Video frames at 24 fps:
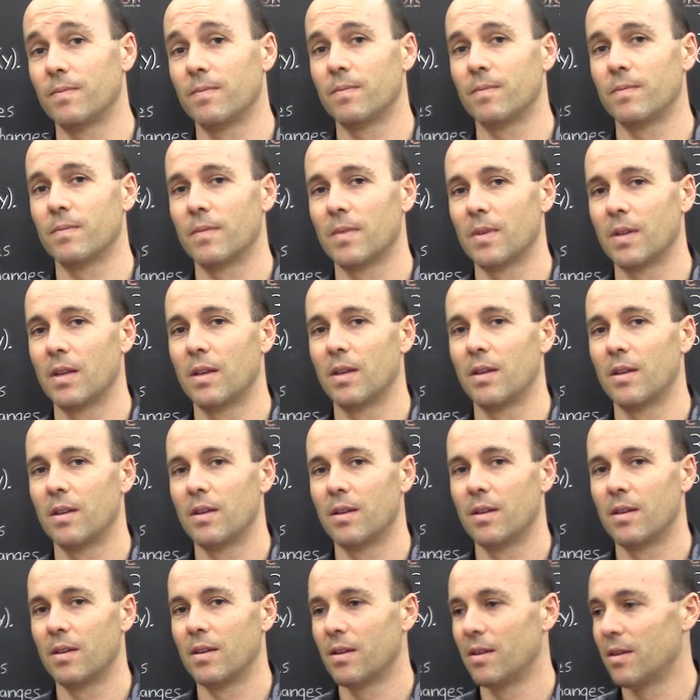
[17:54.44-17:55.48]

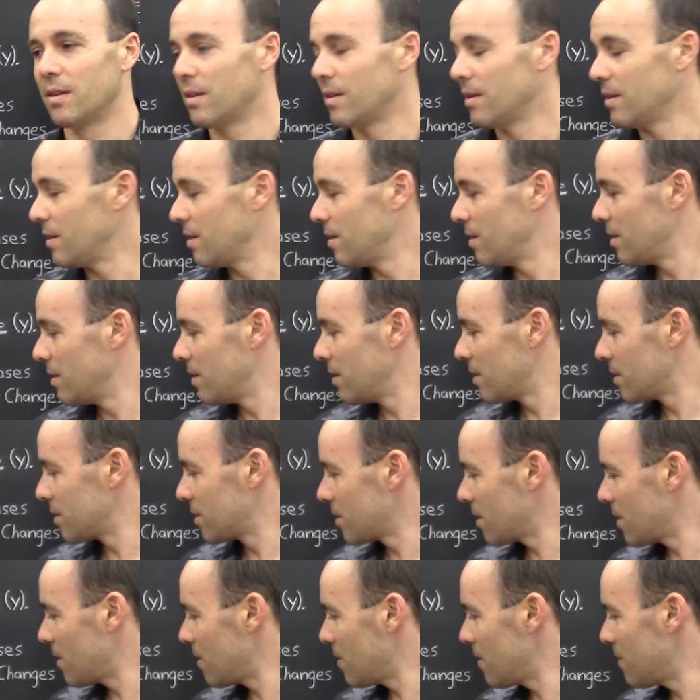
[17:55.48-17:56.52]

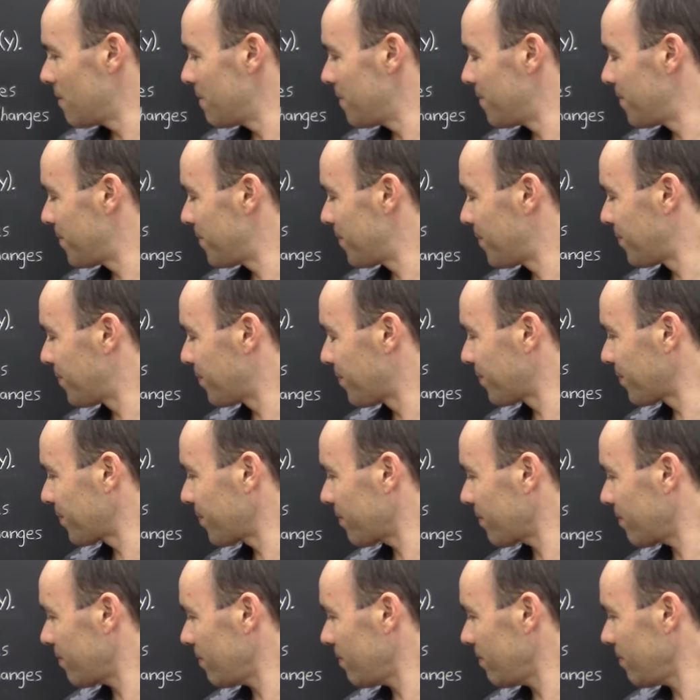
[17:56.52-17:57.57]

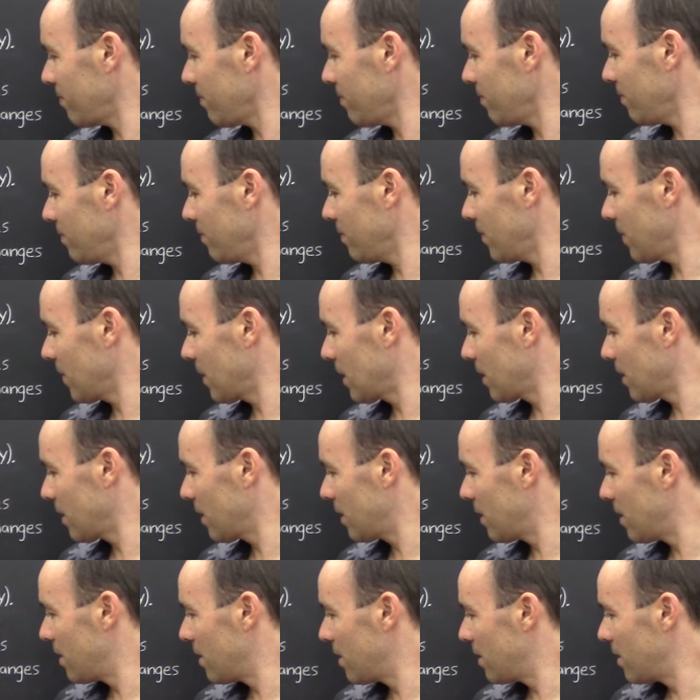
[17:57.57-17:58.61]
(no one is talking)